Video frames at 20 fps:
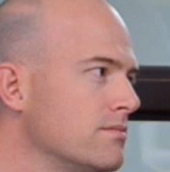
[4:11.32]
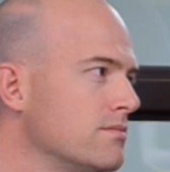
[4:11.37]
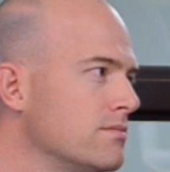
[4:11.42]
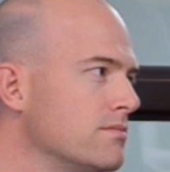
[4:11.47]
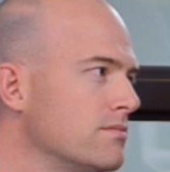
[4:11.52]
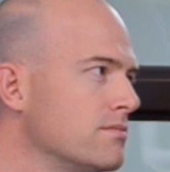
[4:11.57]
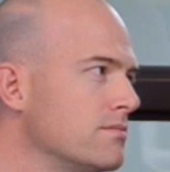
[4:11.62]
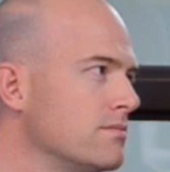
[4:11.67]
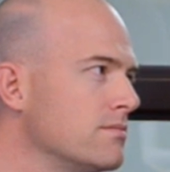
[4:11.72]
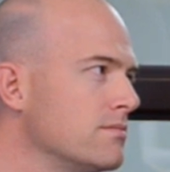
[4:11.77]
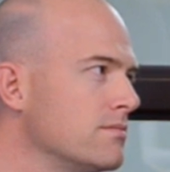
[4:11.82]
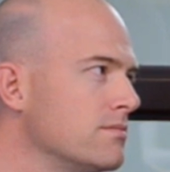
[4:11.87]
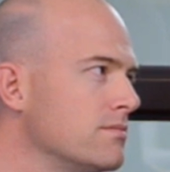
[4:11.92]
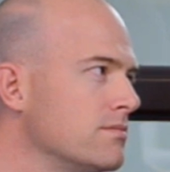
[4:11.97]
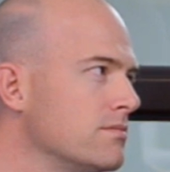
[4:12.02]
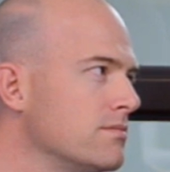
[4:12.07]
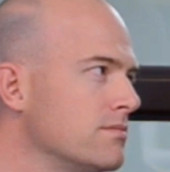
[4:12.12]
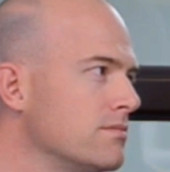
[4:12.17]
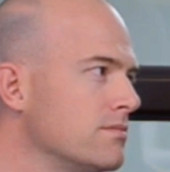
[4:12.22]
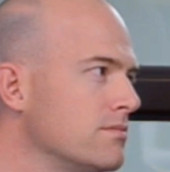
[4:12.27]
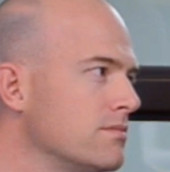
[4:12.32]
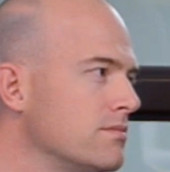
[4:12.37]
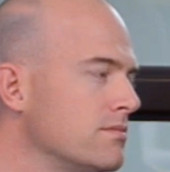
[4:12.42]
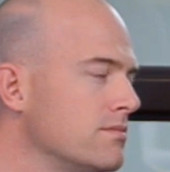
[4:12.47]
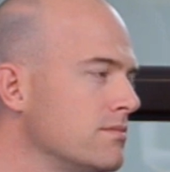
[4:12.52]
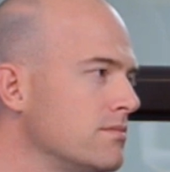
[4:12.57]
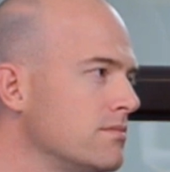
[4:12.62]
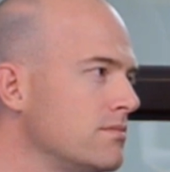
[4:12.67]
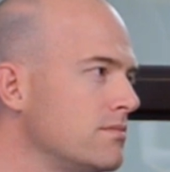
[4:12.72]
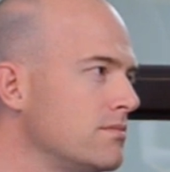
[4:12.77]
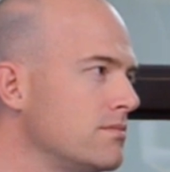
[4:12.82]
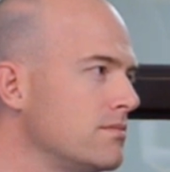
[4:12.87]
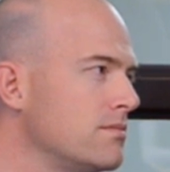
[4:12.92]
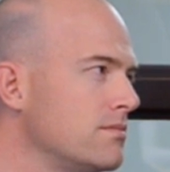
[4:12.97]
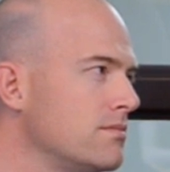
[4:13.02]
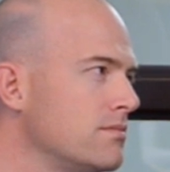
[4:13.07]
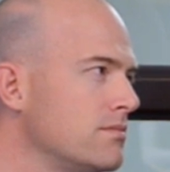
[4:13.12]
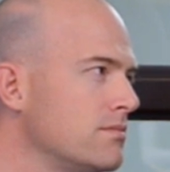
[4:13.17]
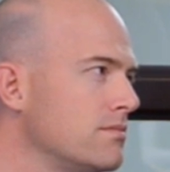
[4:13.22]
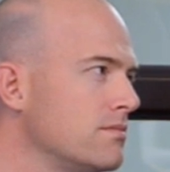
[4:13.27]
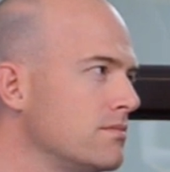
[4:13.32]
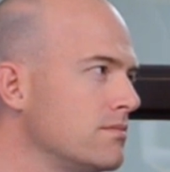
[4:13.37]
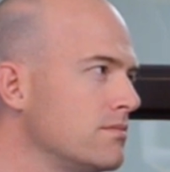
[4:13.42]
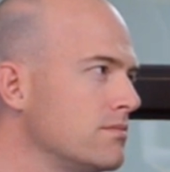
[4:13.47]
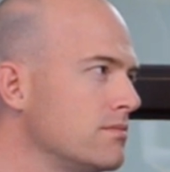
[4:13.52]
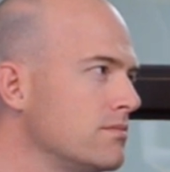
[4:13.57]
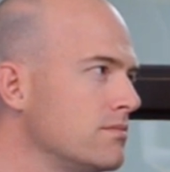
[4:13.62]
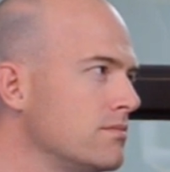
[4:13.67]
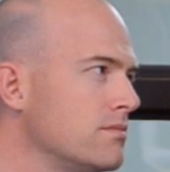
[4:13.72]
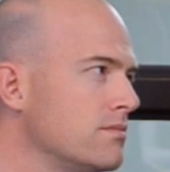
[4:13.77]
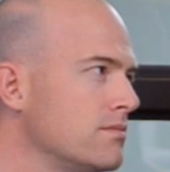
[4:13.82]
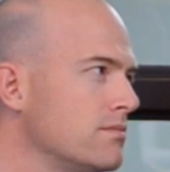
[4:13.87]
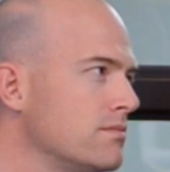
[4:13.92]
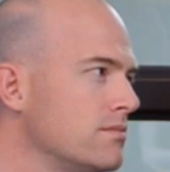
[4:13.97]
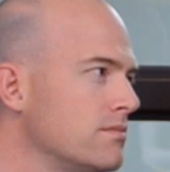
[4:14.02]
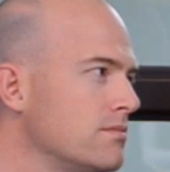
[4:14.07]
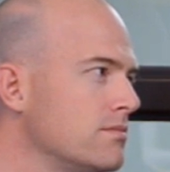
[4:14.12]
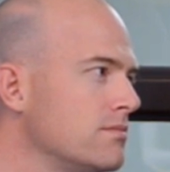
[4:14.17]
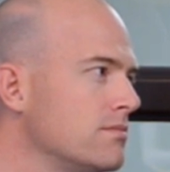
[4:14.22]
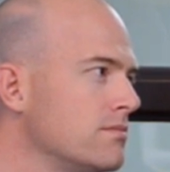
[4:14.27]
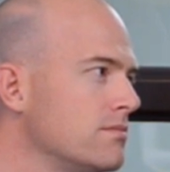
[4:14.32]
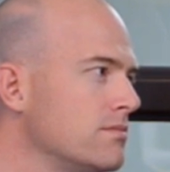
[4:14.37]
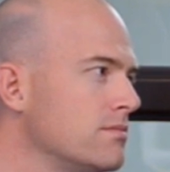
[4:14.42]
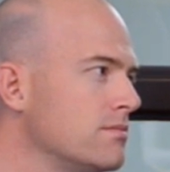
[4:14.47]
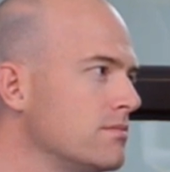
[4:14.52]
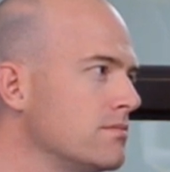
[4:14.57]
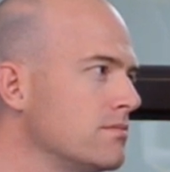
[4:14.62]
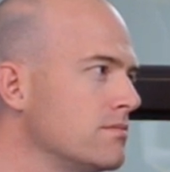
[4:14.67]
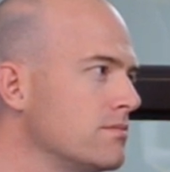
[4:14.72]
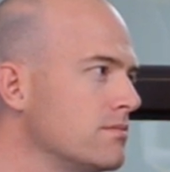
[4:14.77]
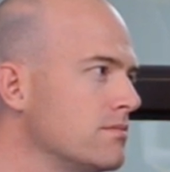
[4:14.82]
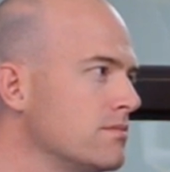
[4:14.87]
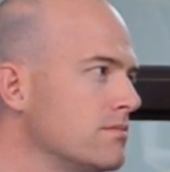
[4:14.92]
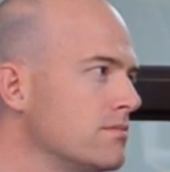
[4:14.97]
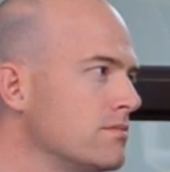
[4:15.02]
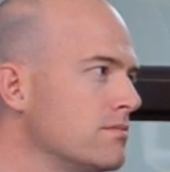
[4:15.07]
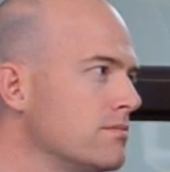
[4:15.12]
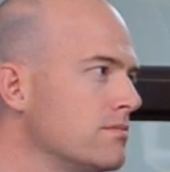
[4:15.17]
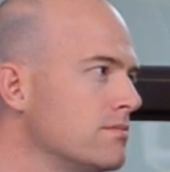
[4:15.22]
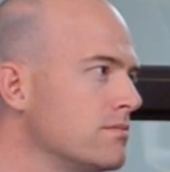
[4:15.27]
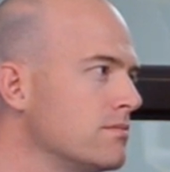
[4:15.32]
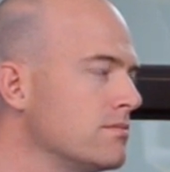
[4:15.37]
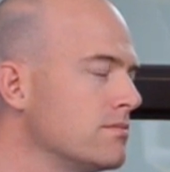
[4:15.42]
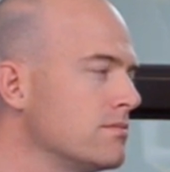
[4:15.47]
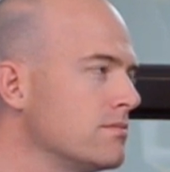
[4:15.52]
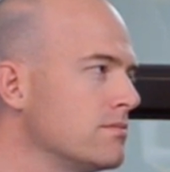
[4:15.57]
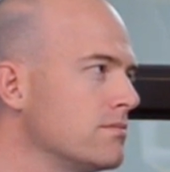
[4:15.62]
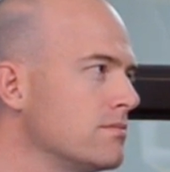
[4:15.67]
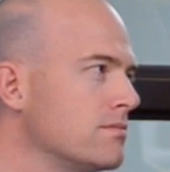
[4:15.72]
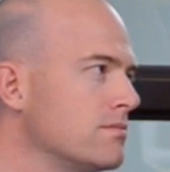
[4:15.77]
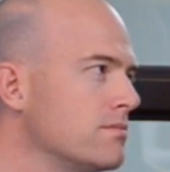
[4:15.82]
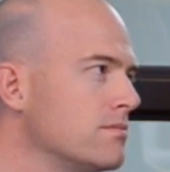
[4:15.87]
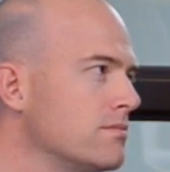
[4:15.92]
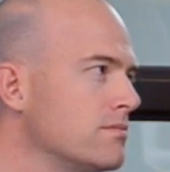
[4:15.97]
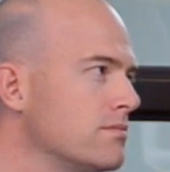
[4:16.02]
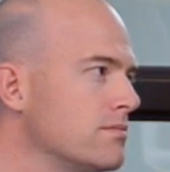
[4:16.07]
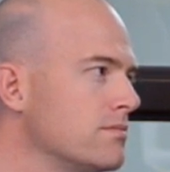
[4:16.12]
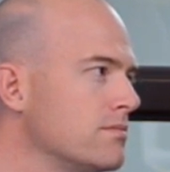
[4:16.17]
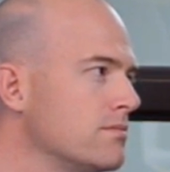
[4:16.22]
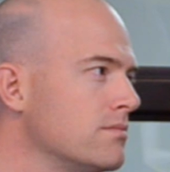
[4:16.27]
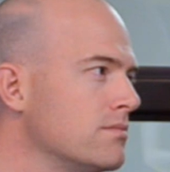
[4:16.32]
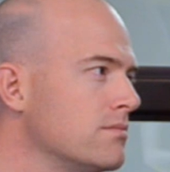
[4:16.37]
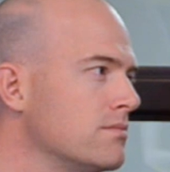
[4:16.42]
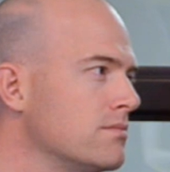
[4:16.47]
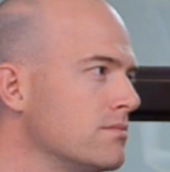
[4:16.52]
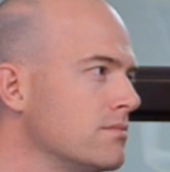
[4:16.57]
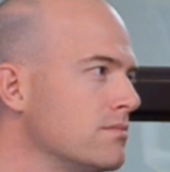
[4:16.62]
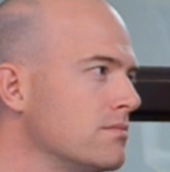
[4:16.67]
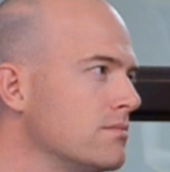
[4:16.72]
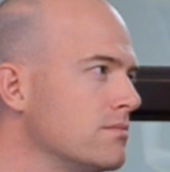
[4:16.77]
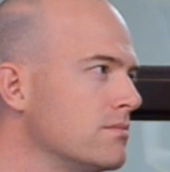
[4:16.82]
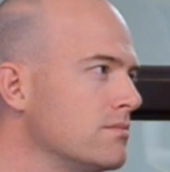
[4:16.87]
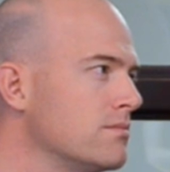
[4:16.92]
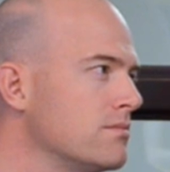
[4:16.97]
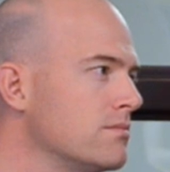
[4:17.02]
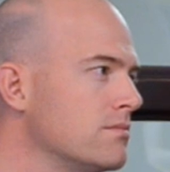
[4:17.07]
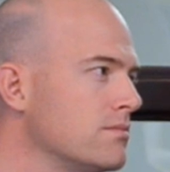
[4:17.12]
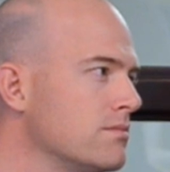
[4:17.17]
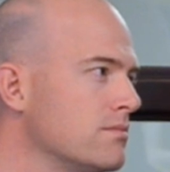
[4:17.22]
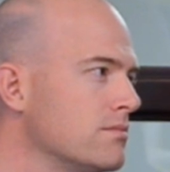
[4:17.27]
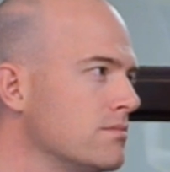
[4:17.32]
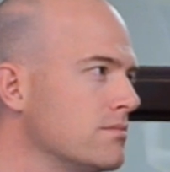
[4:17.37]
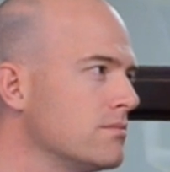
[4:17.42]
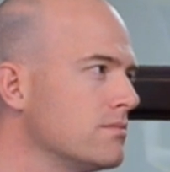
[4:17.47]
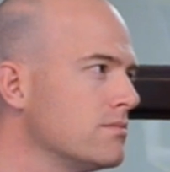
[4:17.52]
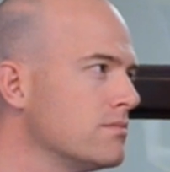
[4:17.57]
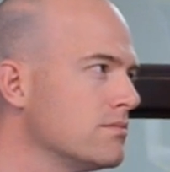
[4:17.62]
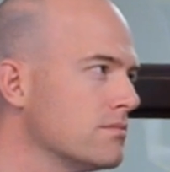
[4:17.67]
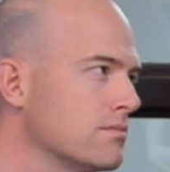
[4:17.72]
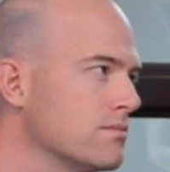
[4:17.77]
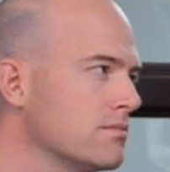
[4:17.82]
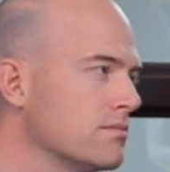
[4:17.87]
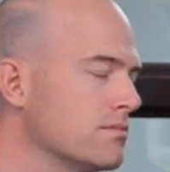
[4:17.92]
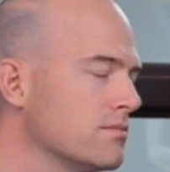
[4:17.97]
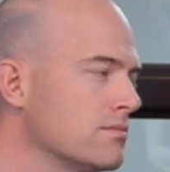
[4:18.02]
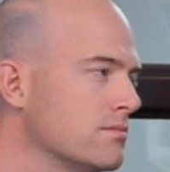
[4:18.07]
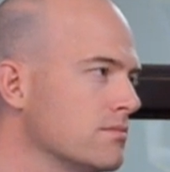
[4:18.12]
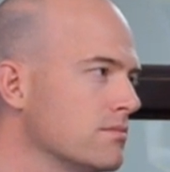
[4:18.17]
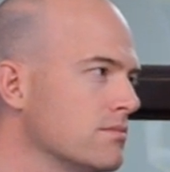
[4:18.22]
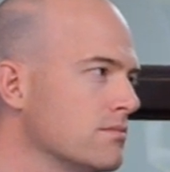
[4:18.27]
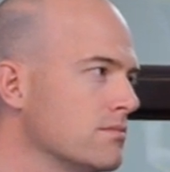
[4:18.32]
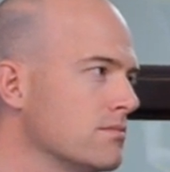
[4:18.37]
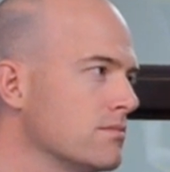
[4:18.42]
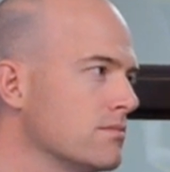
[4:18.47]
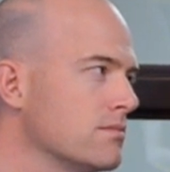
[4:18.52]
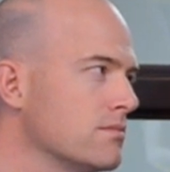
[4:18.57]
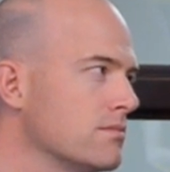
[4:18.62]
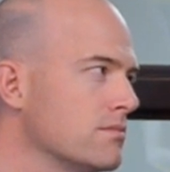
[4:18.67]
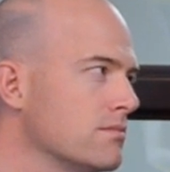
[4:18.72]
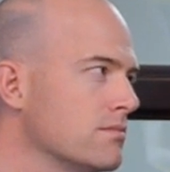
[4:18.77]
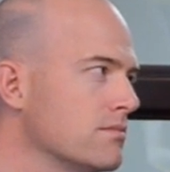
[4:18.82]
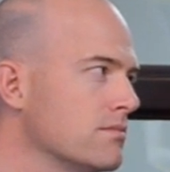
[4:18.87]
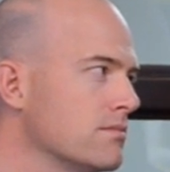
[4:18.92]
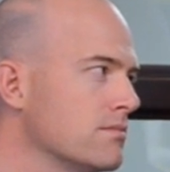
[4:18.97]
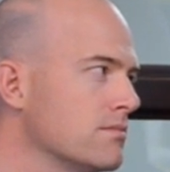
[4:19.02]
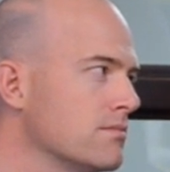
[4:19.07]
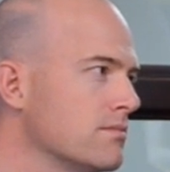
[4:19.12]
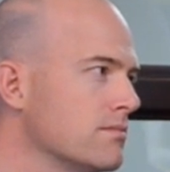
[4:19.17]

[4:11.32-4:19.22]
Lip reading: (not speaking)